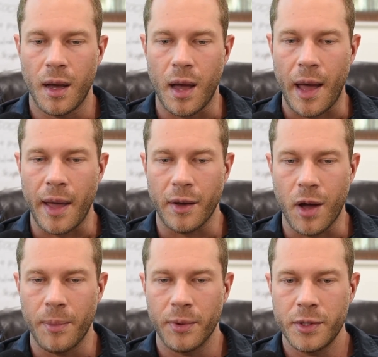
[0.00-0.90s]
I
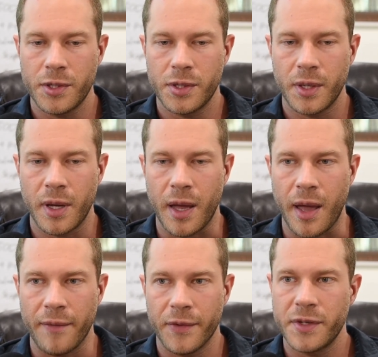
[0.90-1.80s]
accomplished
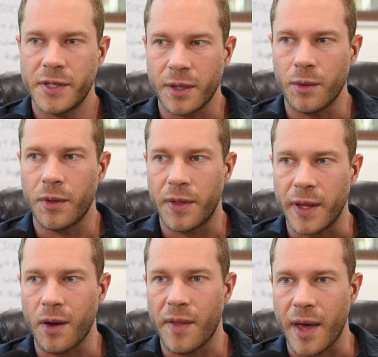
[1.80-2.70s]
every single thing
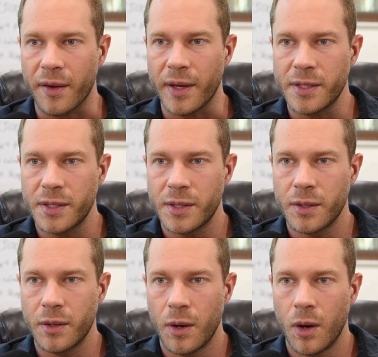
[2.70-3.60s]
on that list
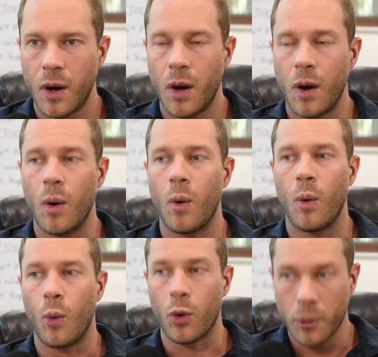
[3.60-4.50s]

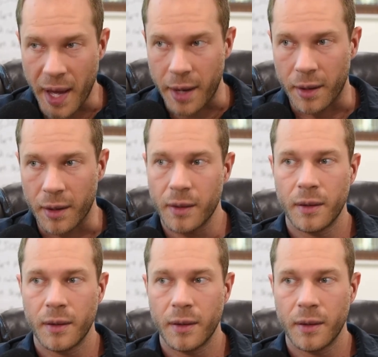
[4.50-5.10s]
or better